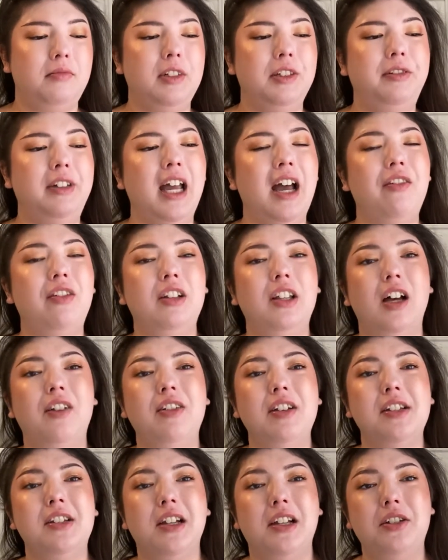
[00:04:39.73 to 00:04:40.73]
We have a Love
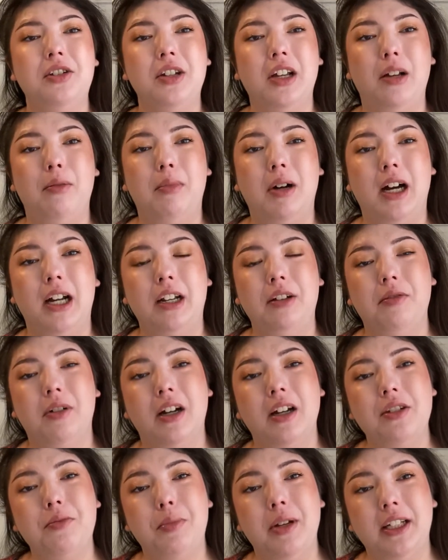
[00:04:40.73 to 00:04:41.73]
and Sunshine body
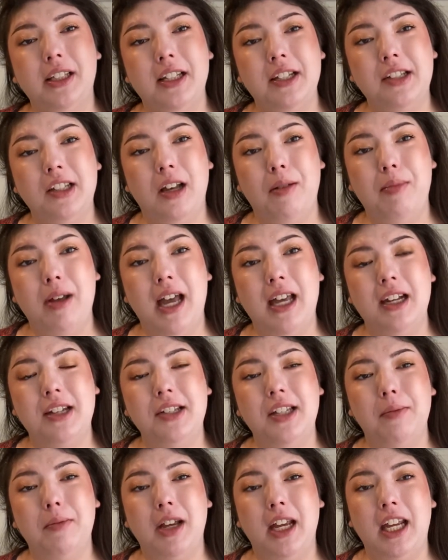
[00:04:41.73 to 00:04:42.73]
wash. Picked this up at a
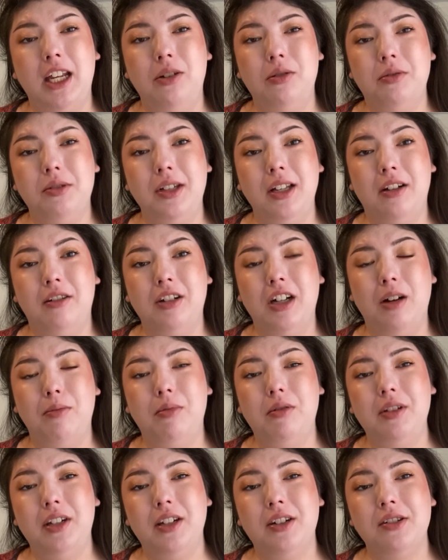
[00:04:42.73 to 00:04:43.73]
semi-annual sale a
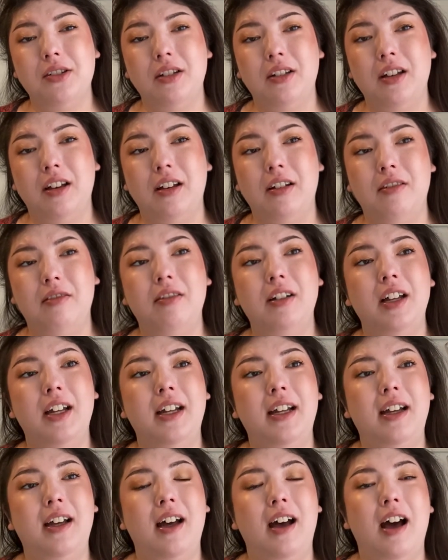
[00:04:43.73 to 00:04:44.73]
couple years ago.
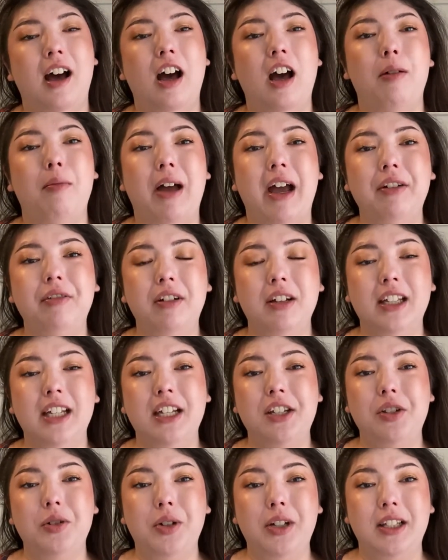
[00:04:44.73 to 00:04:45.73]
I really
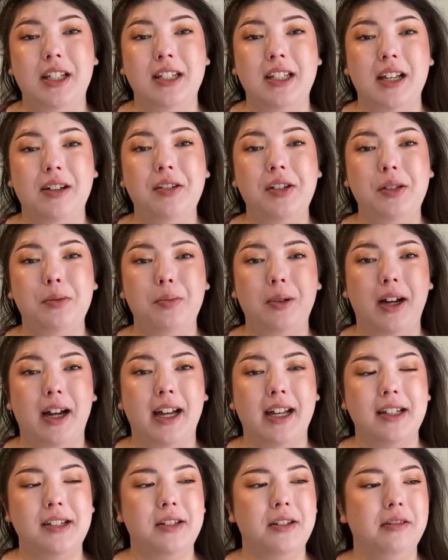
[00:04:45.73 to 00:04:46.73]
enjoyed this. I was
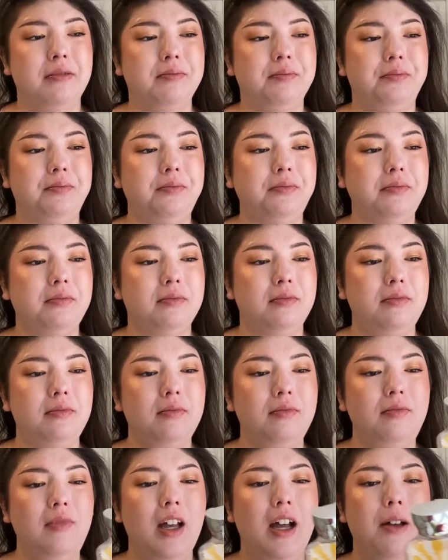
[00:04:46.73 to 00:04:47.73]
surprised.
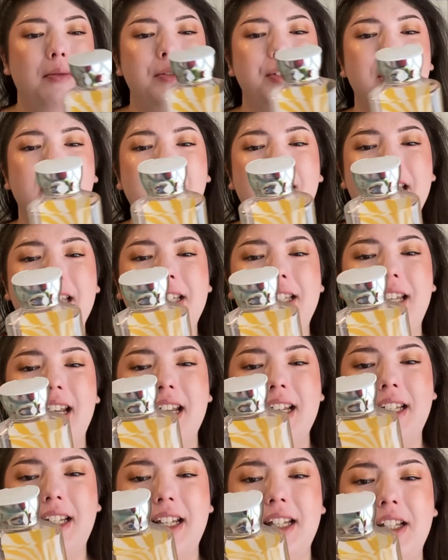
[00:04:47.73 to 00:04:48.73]
Sun-kissed
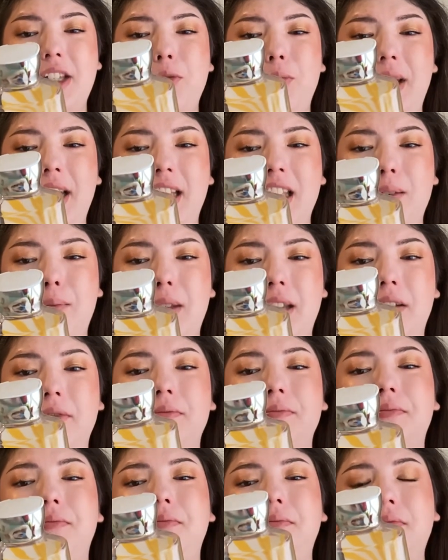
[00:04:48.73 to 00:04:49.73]
daisy, sweet lemon,
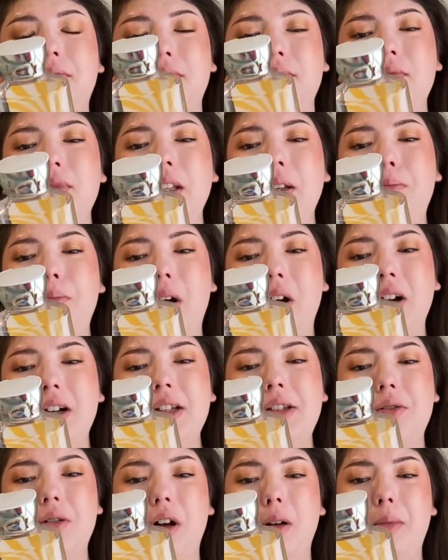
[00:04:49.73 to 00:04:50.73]
Mara
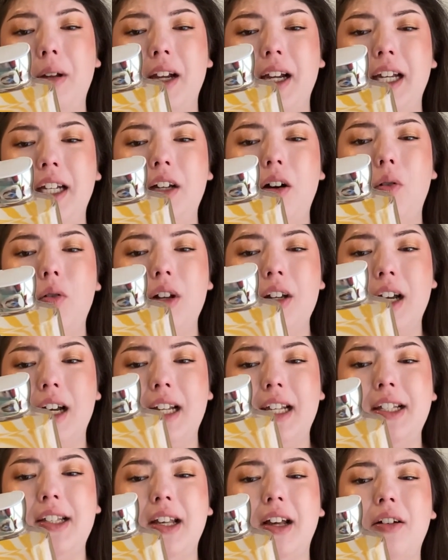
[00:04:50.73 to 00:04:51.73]
strawberry, golden
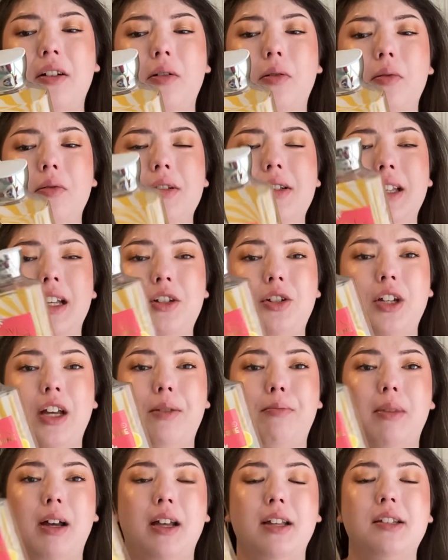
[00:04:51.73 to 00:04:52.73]
honeysuckle,
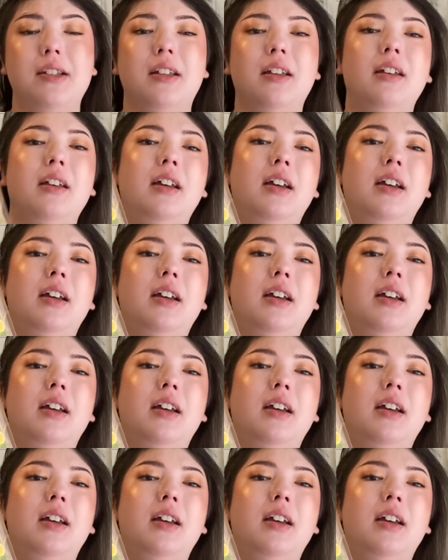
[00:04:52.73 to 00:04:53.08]
sunshine musk.